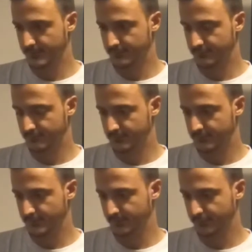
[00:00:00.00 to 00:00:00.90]
here. So a
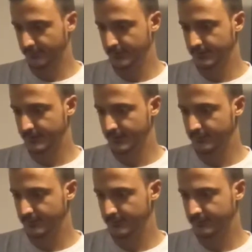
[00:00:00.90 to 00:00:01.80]
30%
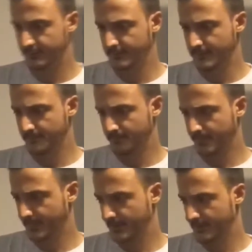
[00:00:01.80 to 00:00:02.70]
increase
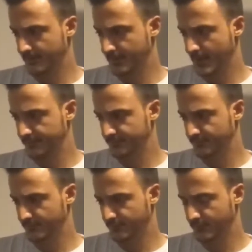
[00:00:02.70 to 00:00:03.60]
after
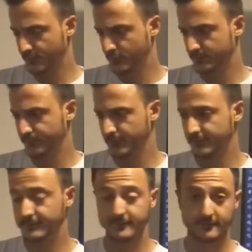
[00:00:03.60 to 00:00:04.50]
we broke
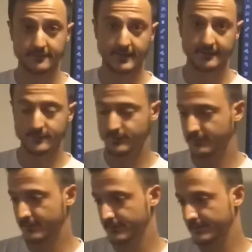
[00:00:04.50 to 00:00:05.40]
1.75
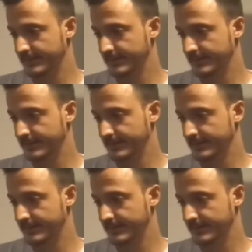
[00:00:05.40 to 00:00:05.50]
trillion.